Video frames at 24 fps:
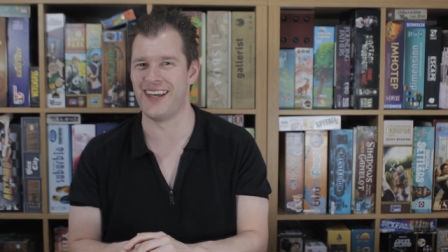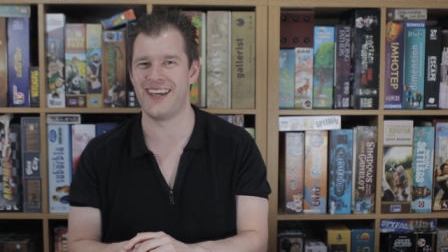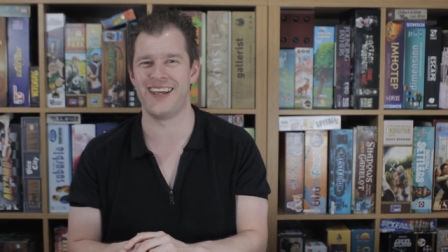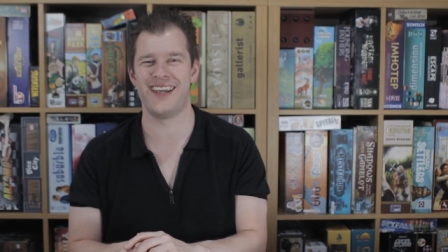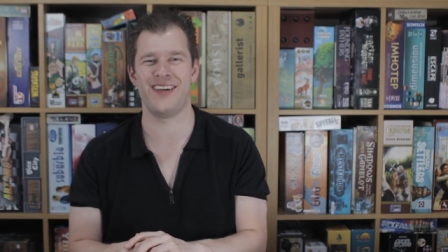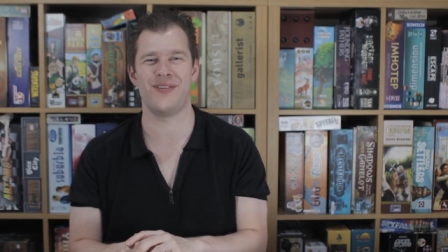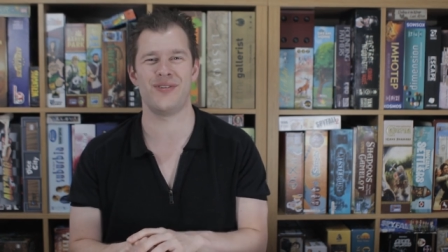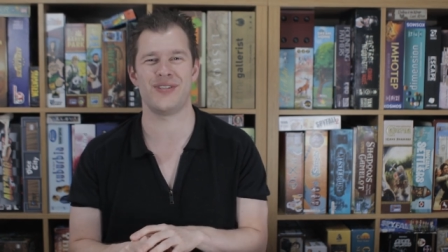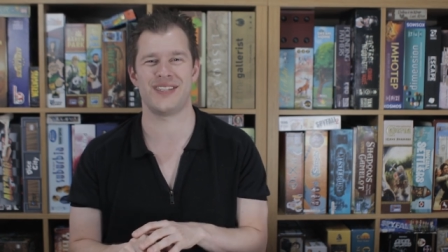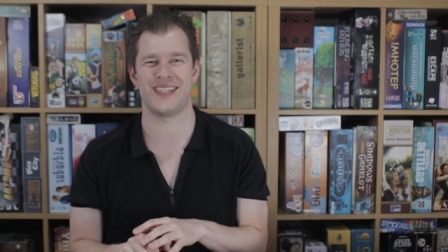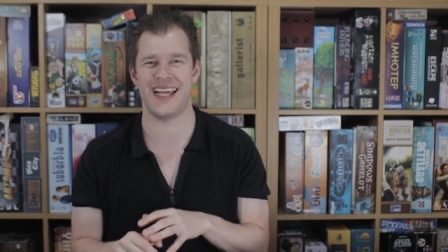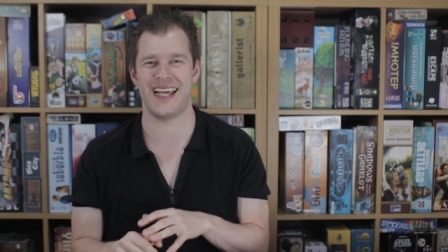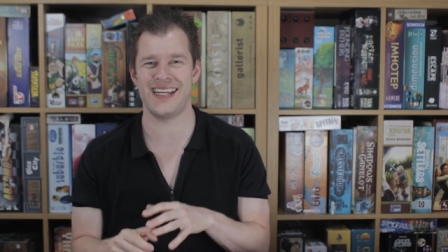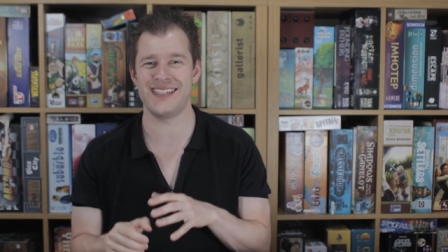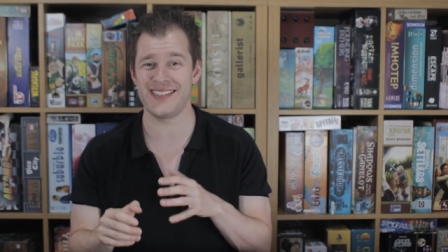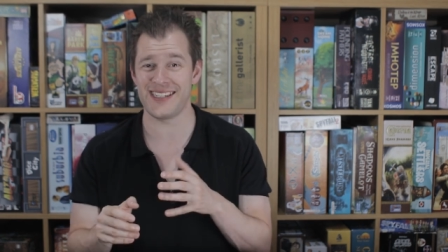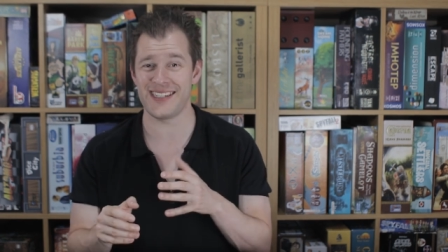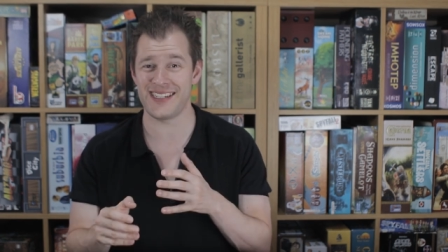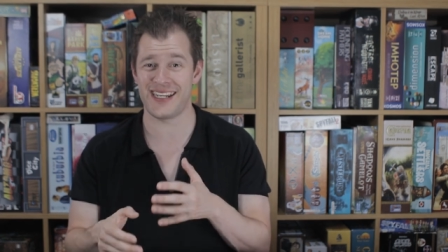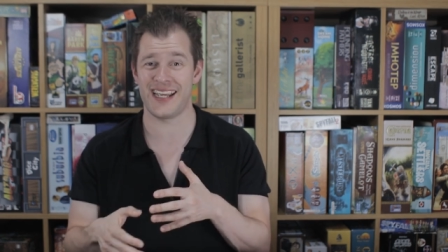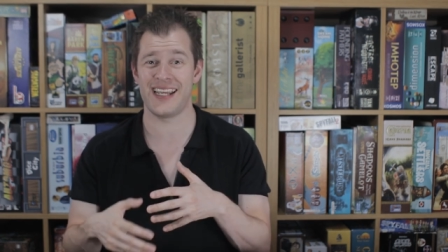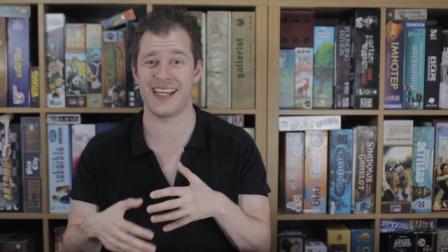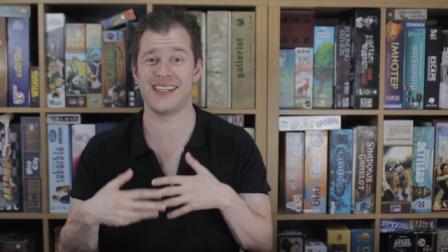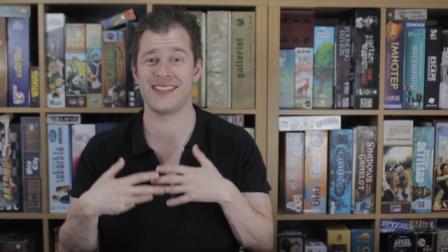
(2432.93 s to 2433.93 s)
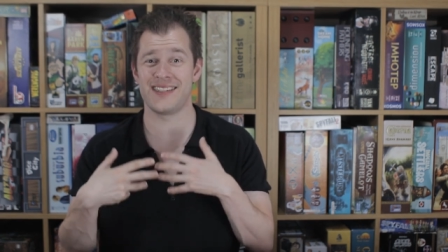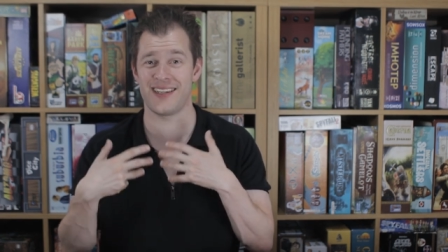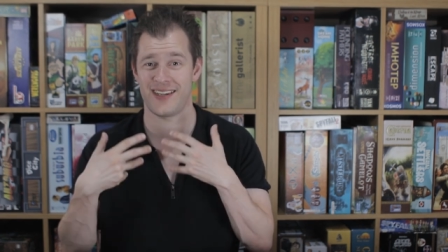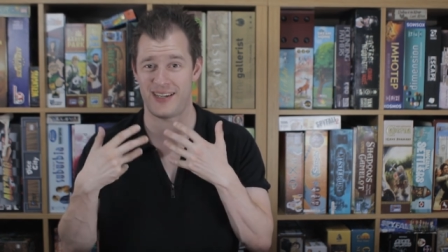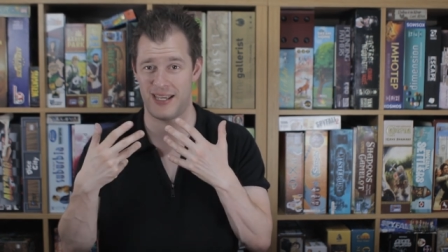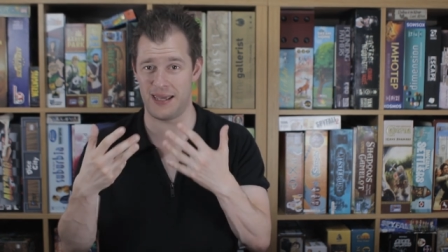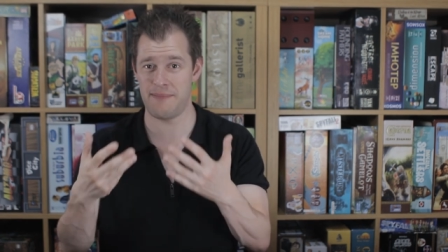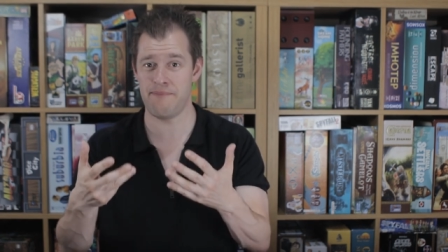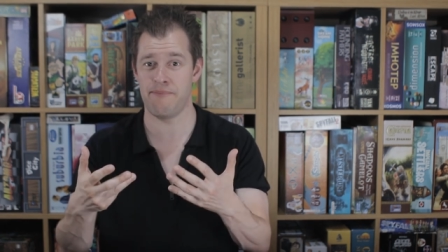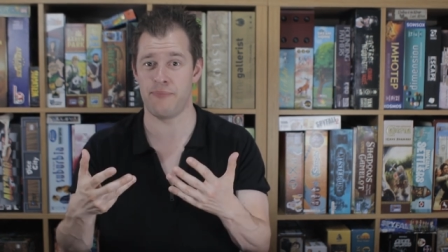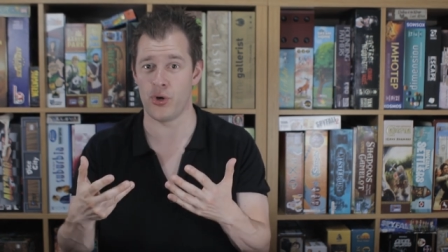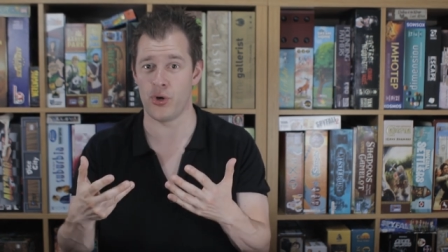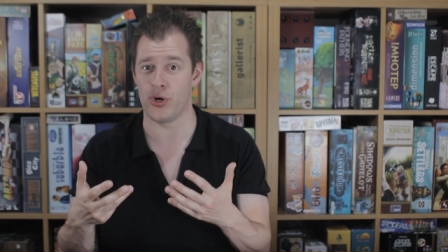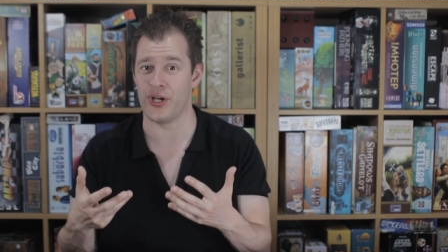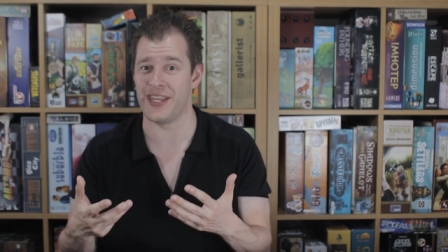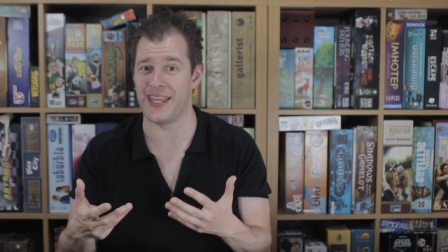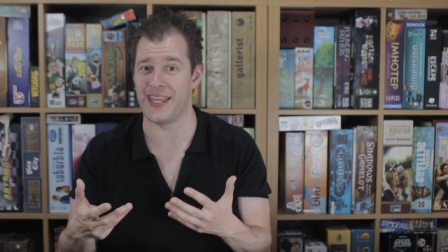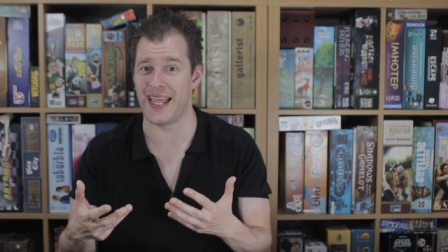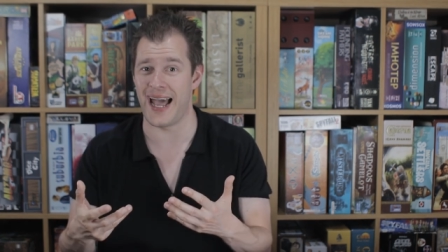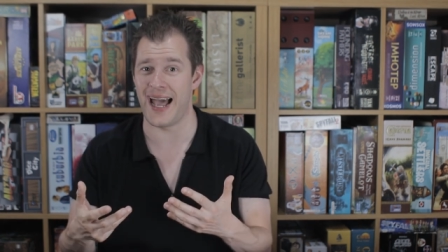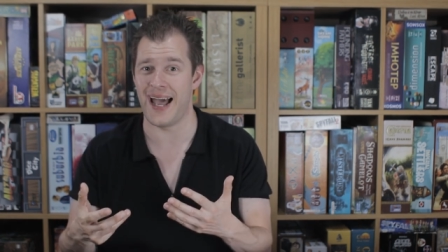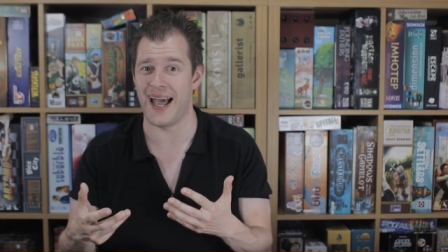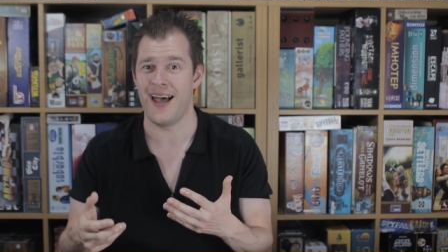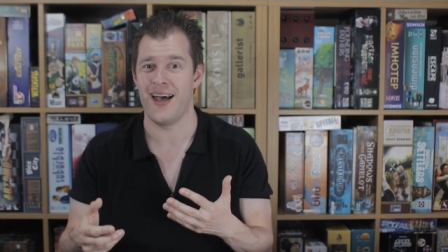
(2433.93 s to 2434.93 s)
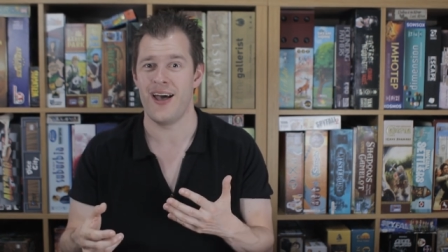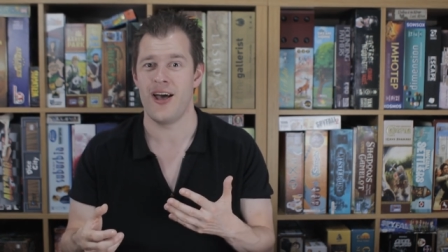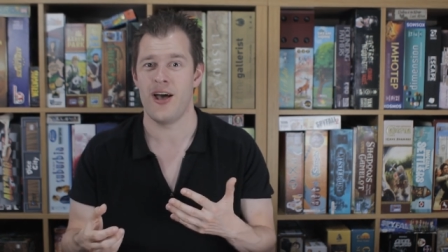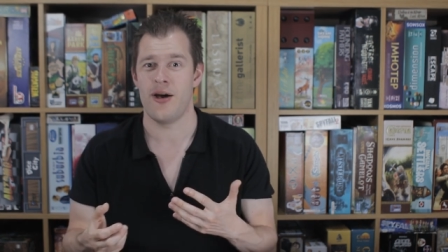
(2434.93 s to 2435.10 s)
He was lending his input in that,